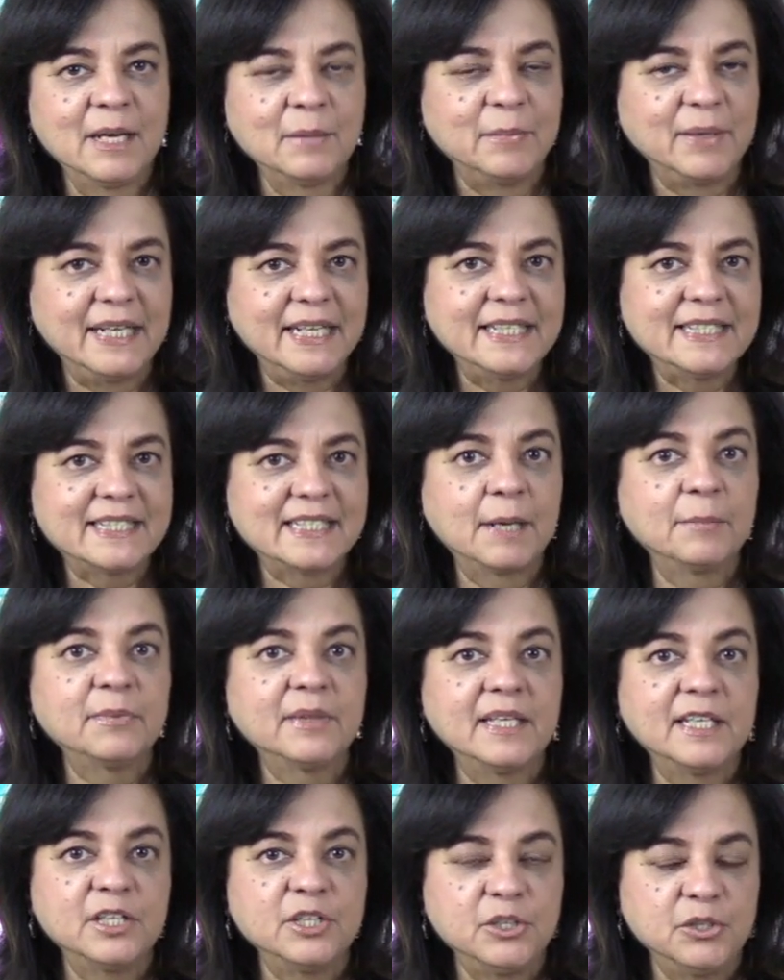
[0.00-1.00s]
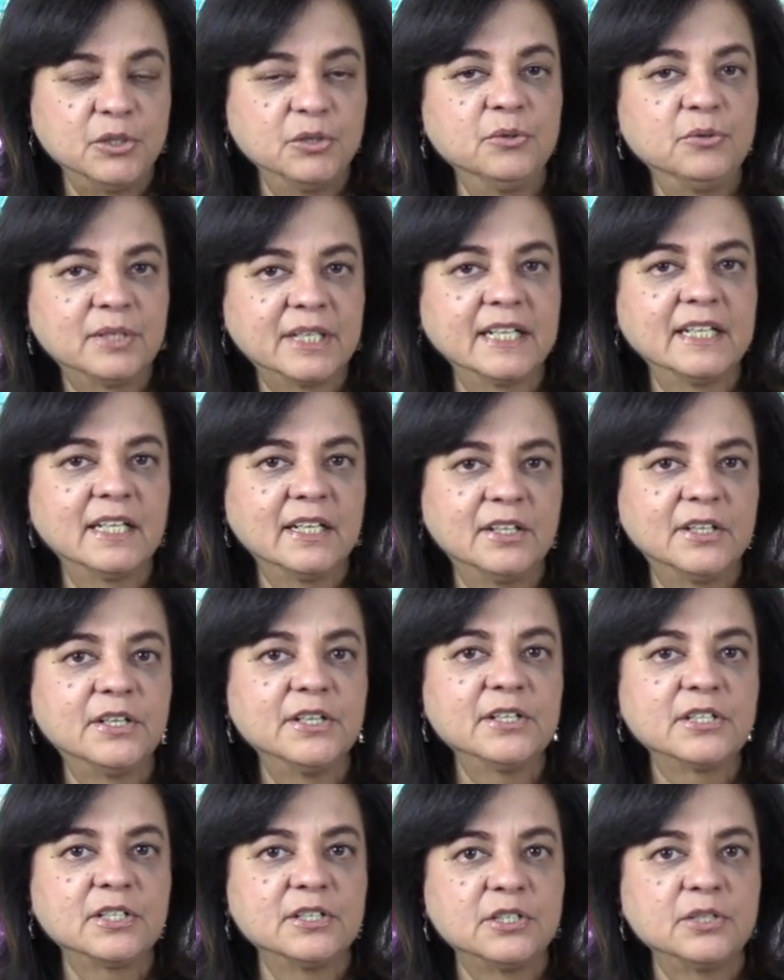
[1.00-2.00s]
But it's something you can
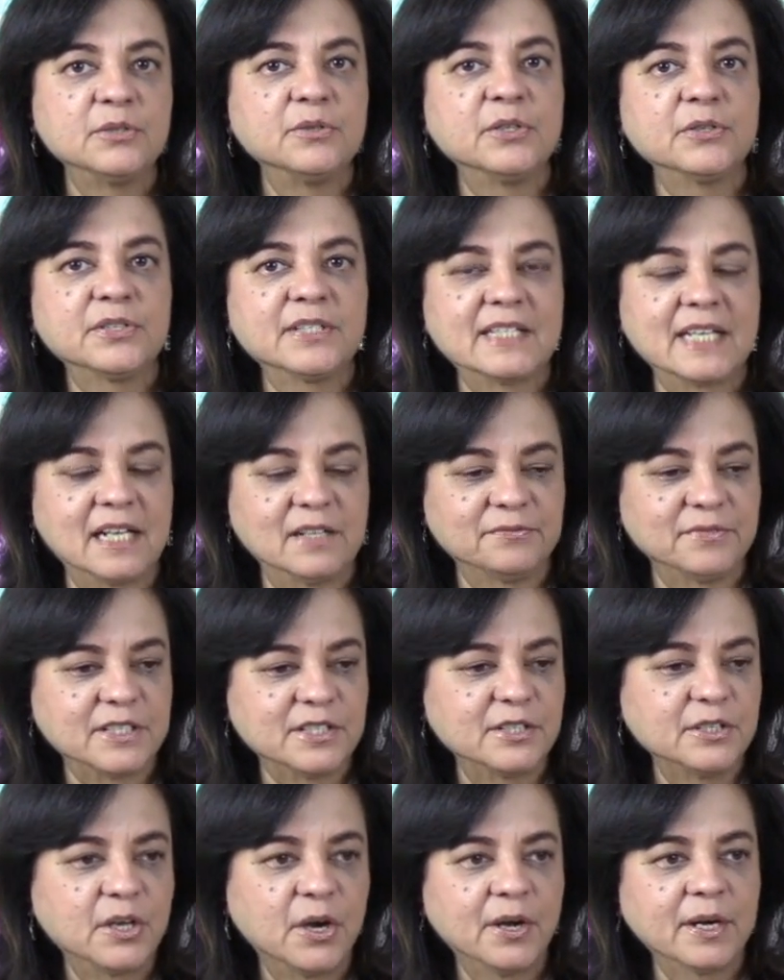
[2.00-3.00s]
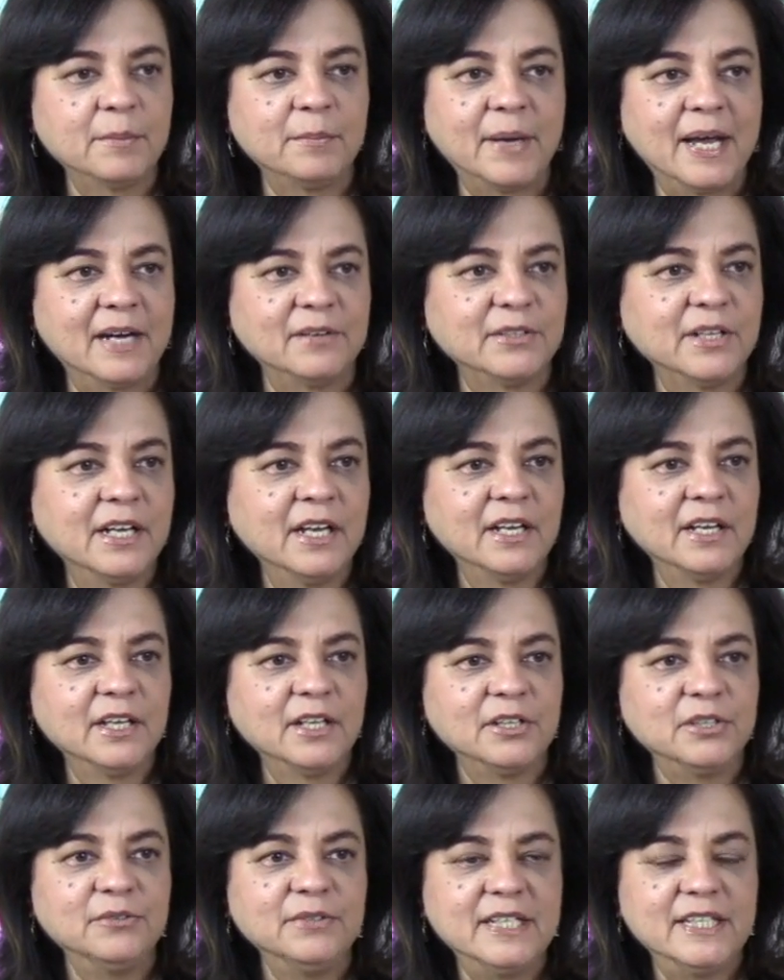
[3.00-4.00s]
learn to do yourself. It's not about
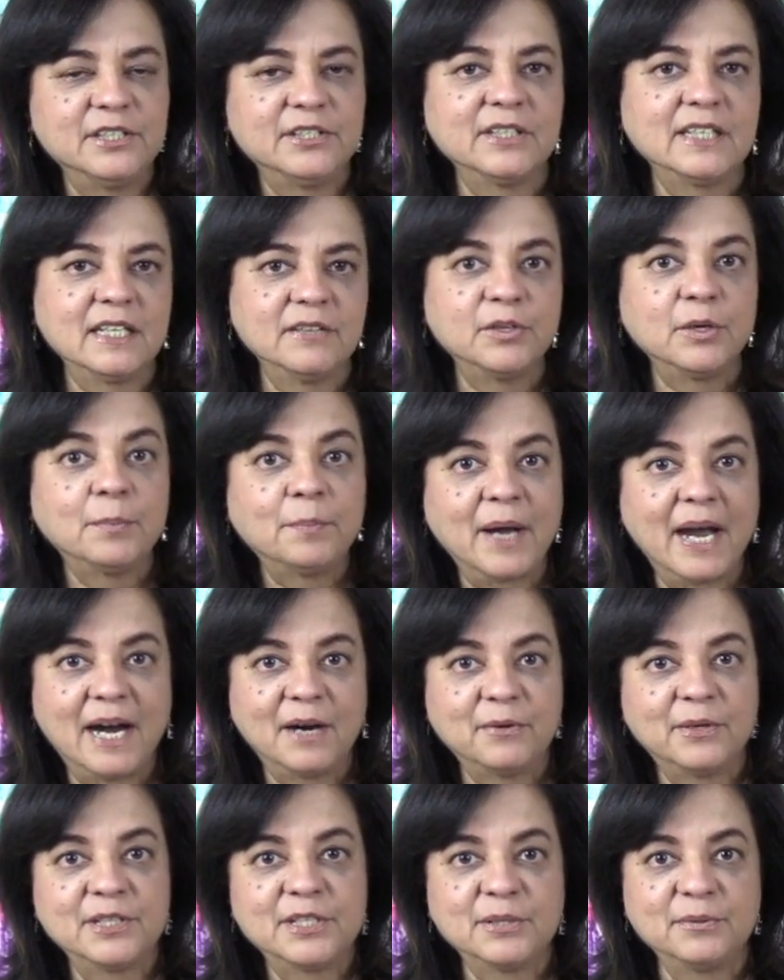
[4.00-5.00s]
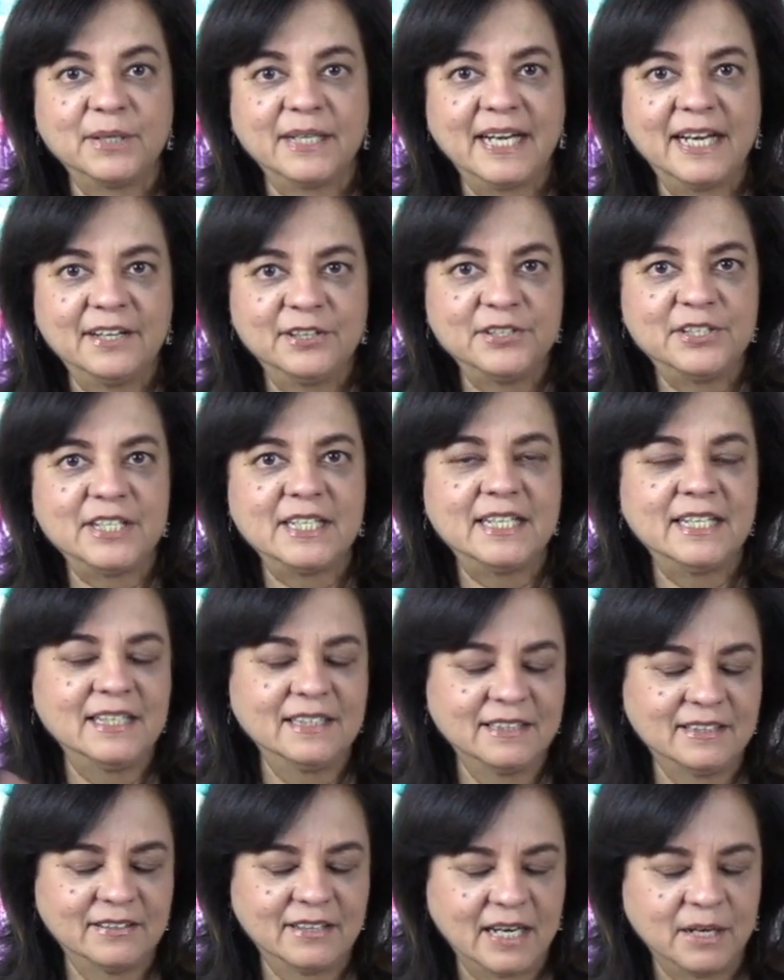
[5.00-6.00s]
you need to give your power to an energy
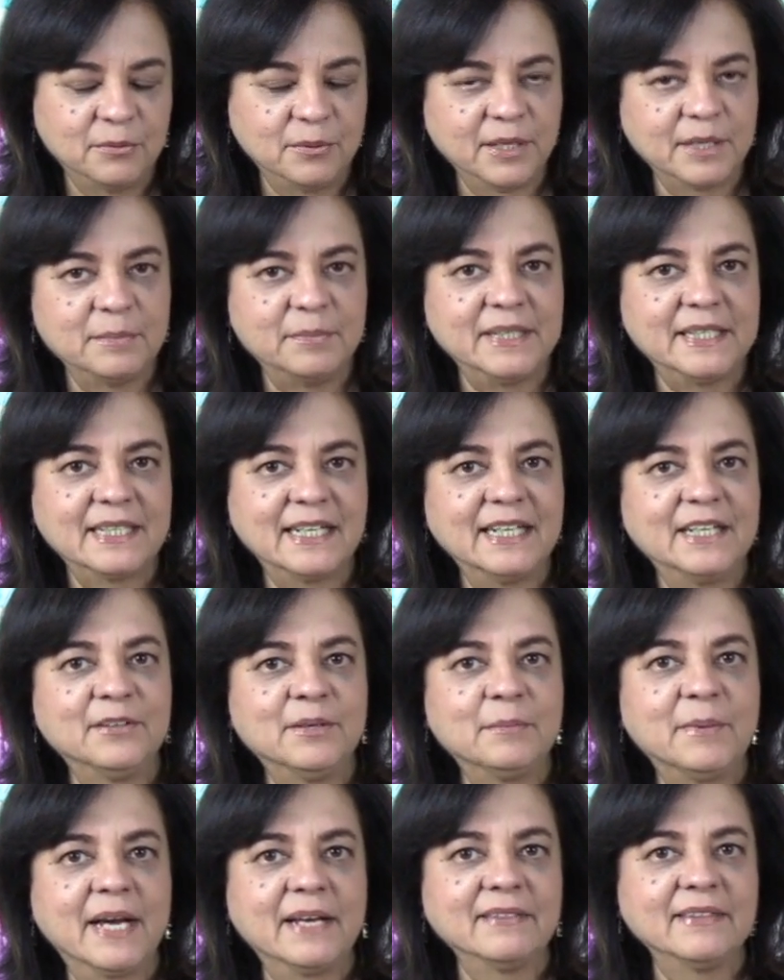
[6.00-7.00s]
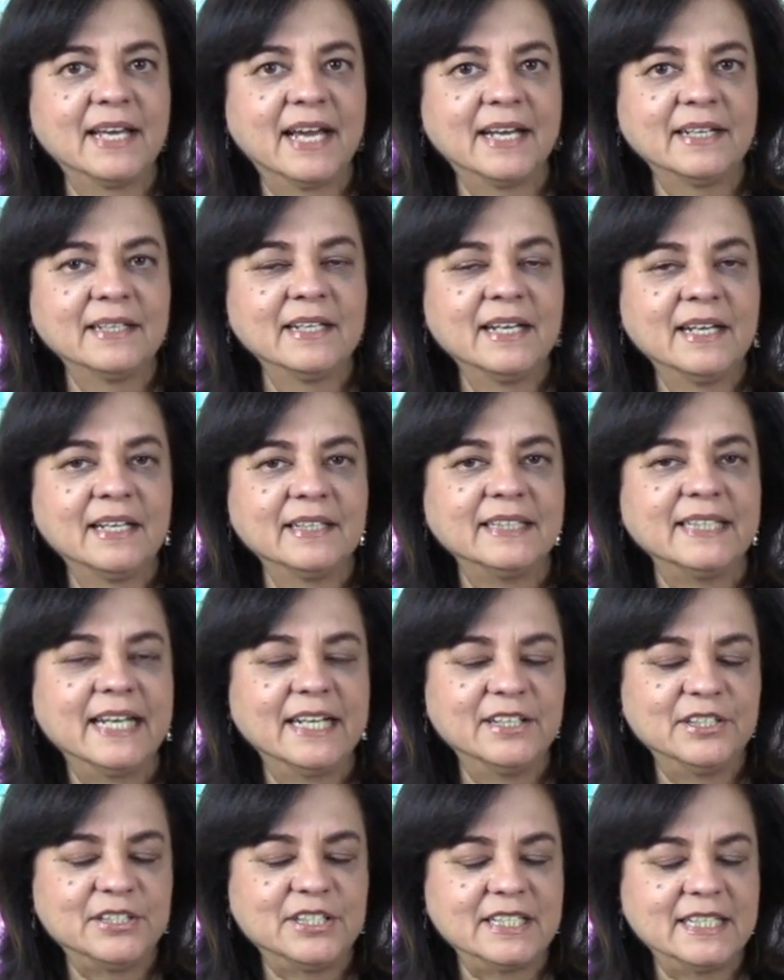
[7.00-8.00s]
healer. I want to be clear about that. The
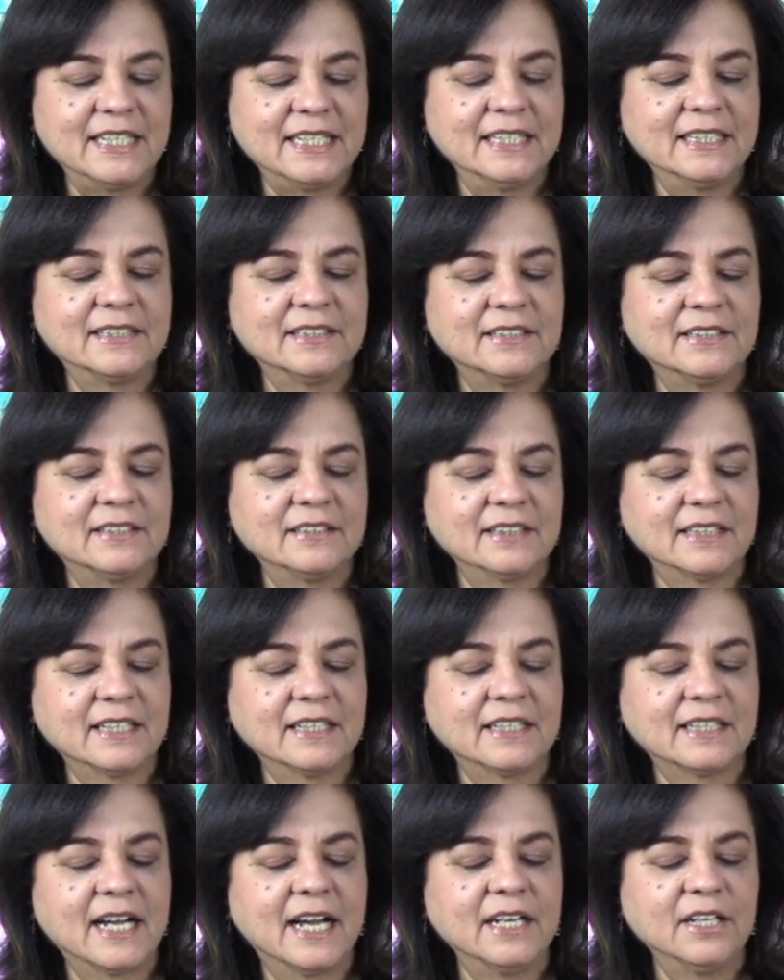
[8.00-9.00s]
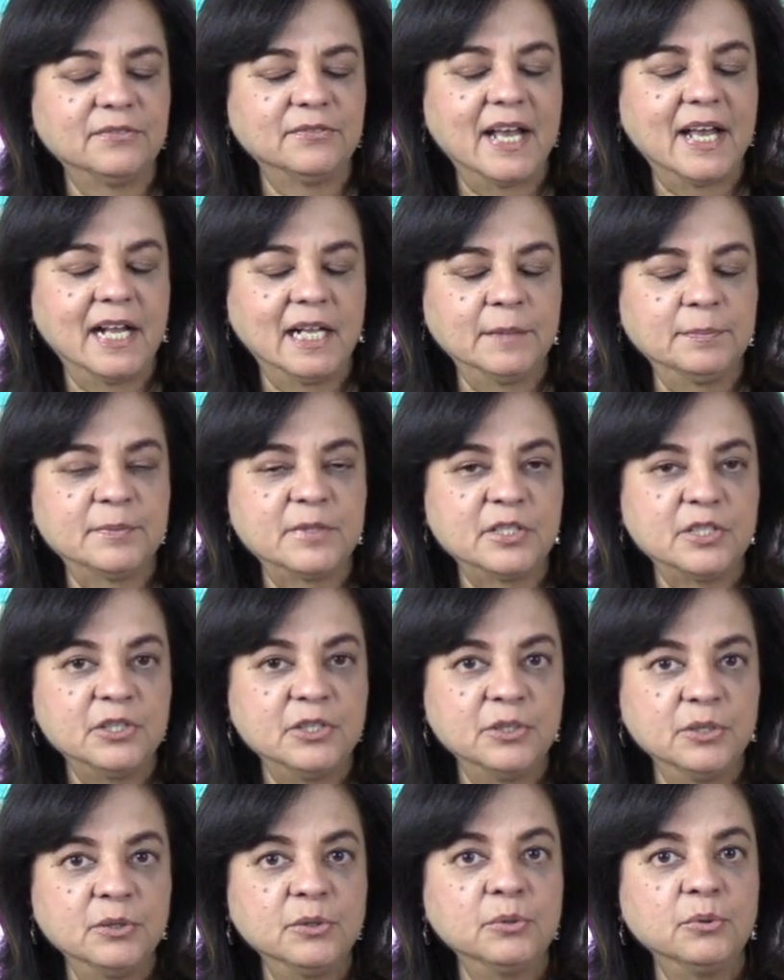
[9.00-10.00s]
energy healer kind of helps
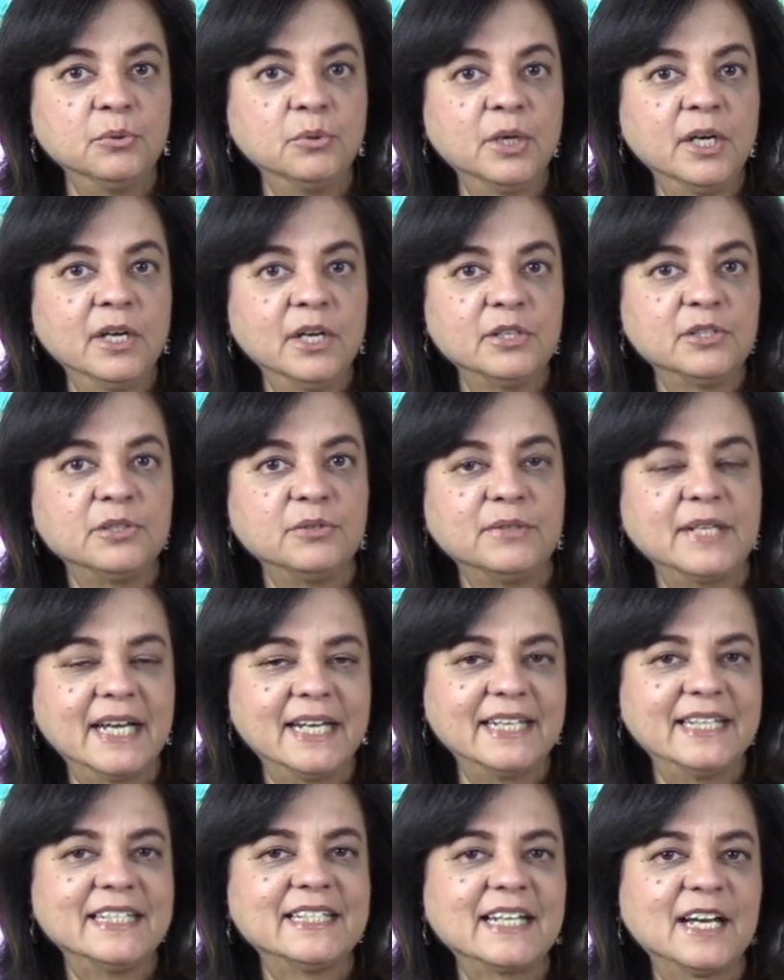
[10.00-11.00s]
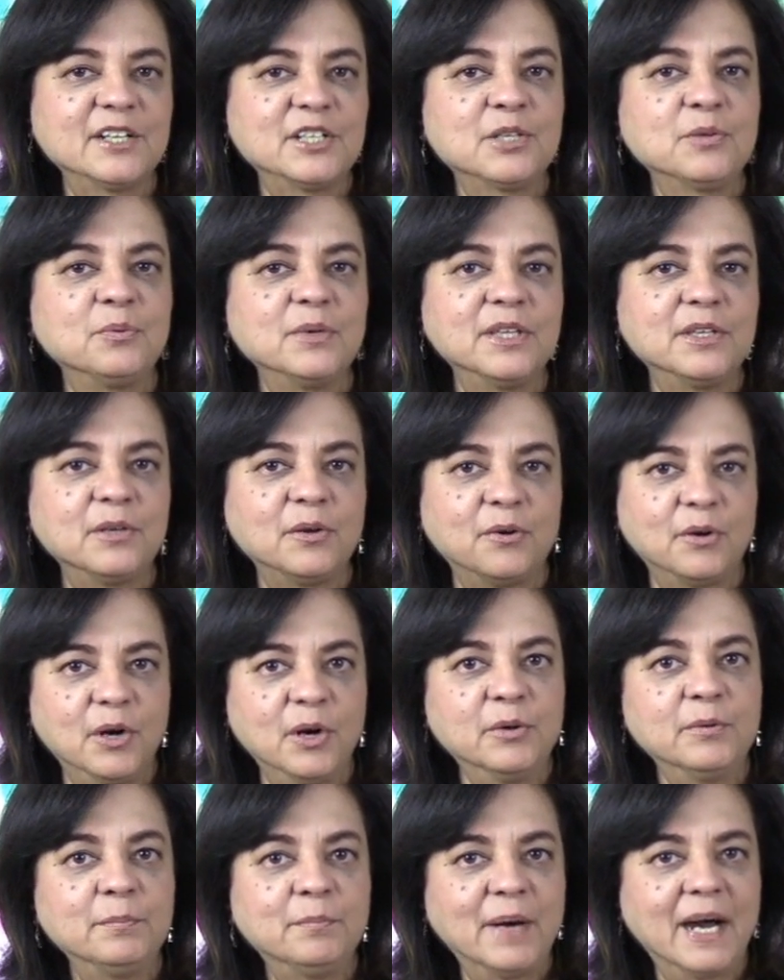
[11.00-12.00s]
you to get in touch with your
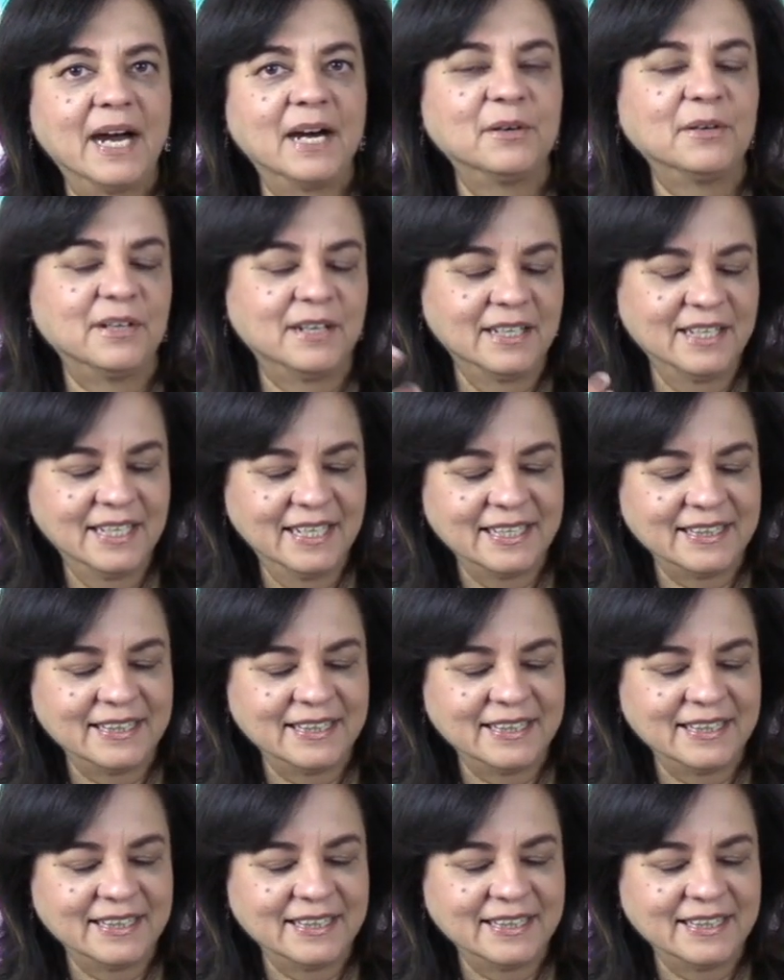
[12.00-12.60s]
own power.